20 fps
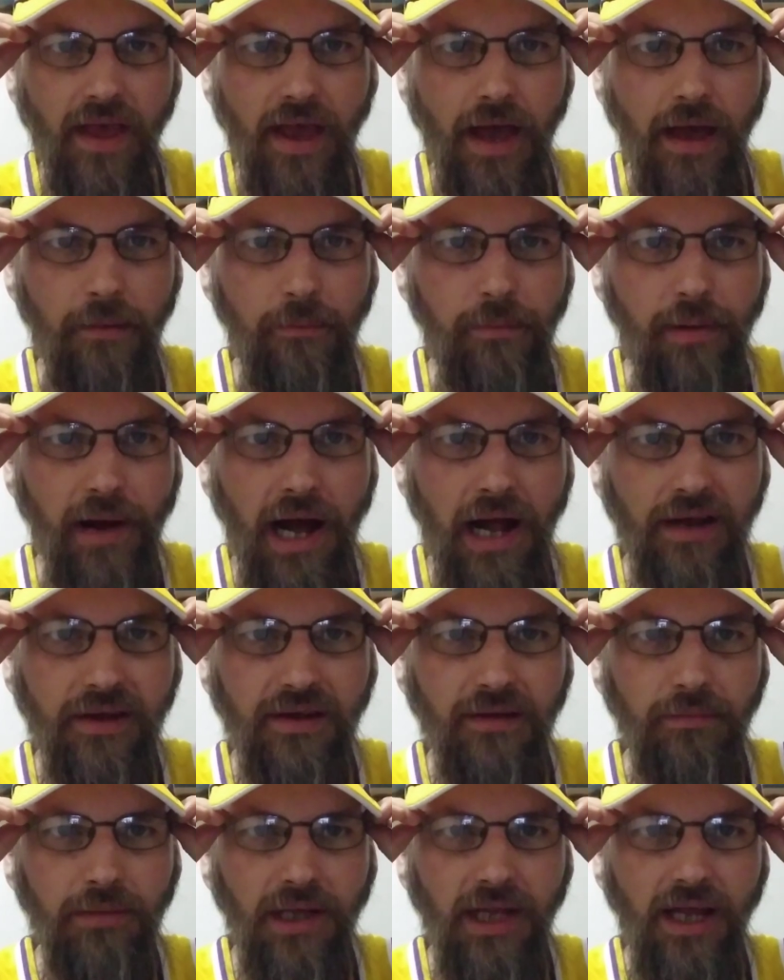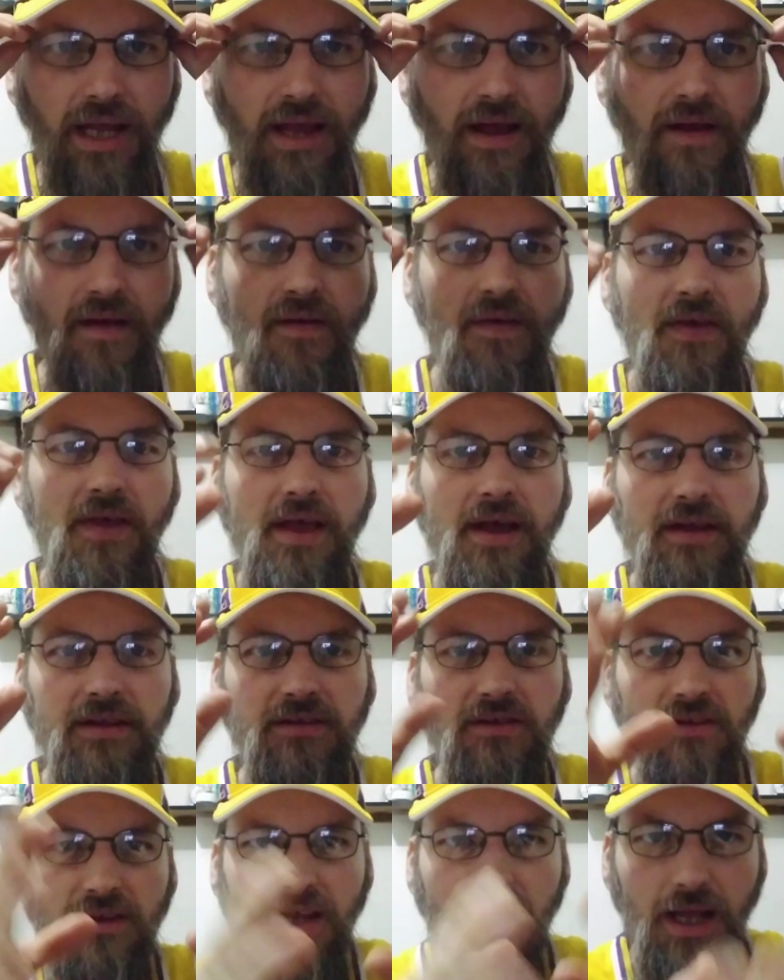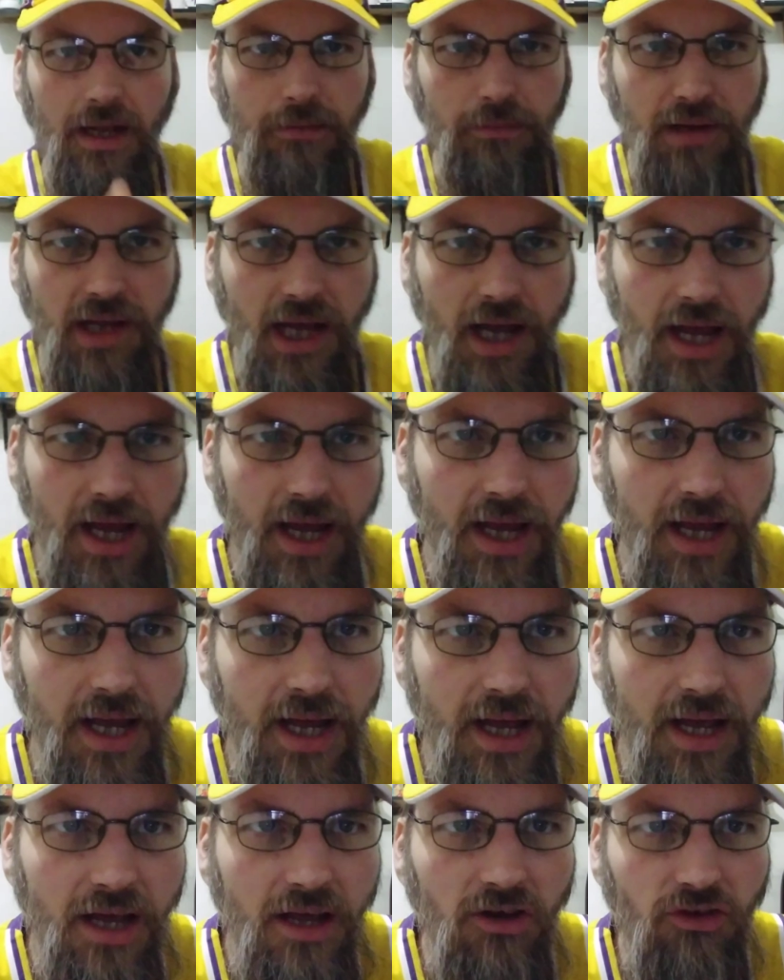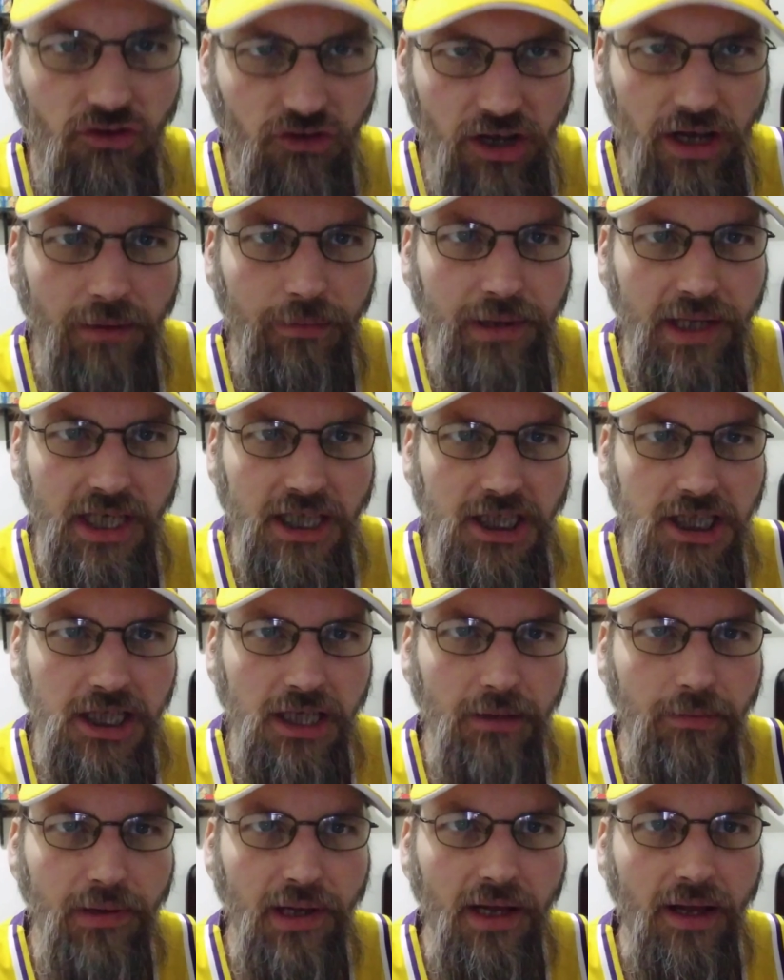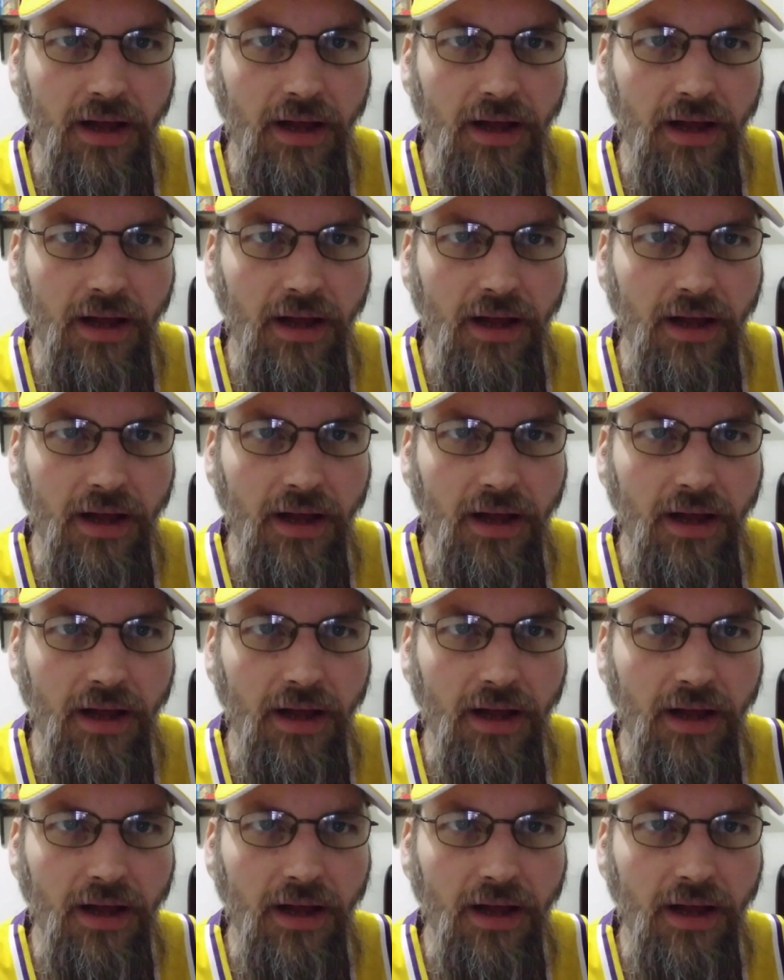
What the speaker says: and possibly to the NBA championship